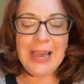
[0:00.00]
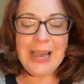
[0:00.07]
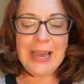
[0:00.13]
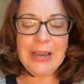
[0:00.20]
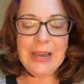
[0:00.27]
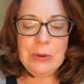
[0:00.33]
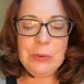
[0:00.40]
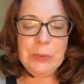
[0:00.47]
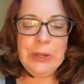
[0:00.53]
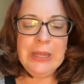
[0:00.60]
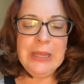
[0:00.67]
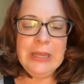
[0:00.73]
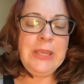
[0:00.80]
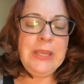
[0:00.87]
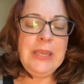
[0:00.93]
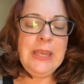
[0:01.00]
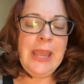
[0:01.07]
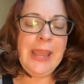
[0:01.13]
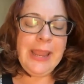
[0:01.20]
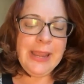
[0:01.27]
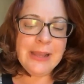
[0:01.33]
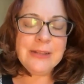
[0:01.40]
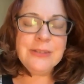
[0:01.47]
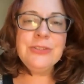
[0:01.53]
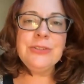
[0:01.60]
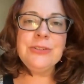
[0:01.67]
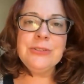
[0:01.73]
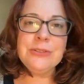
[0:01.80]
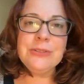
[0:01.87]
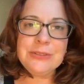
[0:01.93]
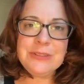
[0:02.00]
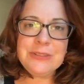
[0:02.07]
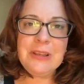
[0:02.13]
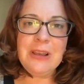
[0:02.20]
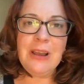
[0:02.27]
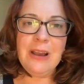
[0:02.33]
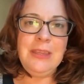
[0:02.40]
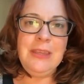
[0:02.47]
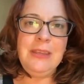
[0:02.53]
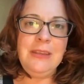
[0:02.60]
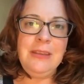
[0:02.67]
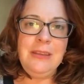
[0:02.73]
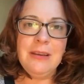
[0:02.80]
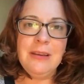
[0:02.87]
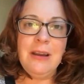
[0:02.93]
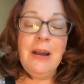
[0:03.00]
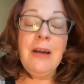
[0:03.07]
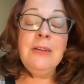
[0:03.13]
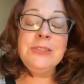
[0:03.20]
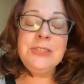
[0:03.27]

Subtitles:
how we handled the